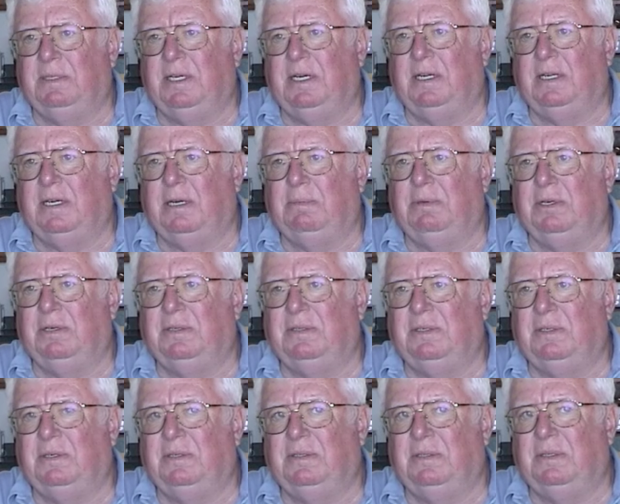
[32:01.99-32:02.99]
husband died a couple of
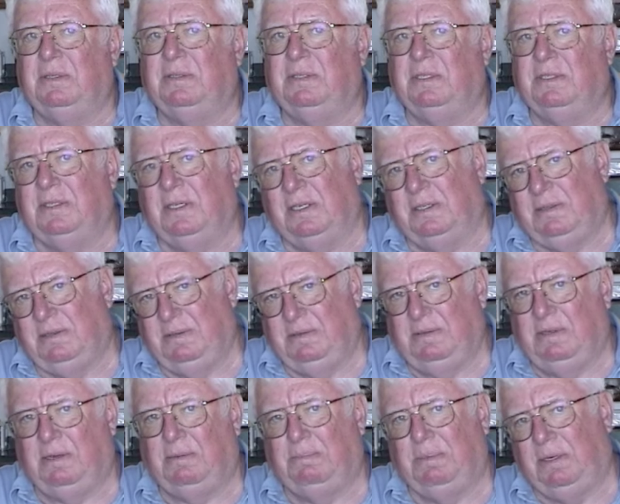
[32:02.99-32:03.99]
years ago, so she's got
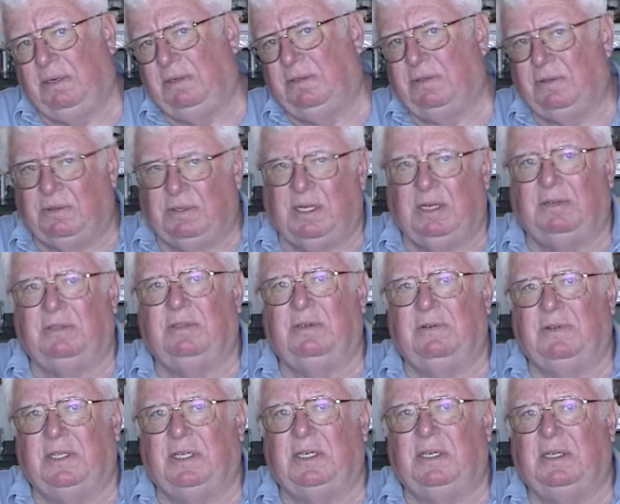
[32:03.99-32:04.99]
her parents' old
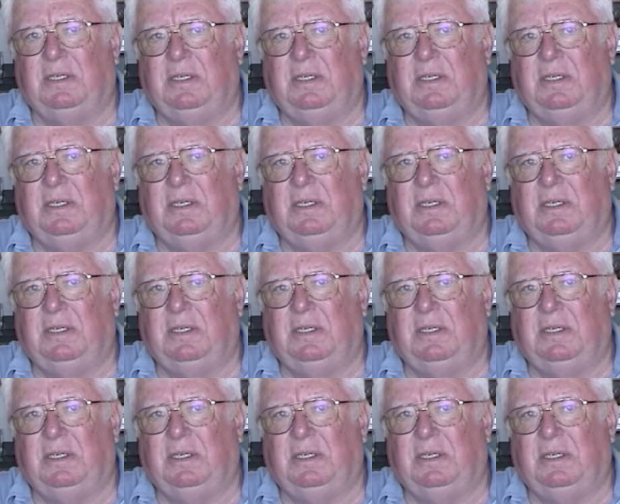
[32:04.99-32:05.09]
house over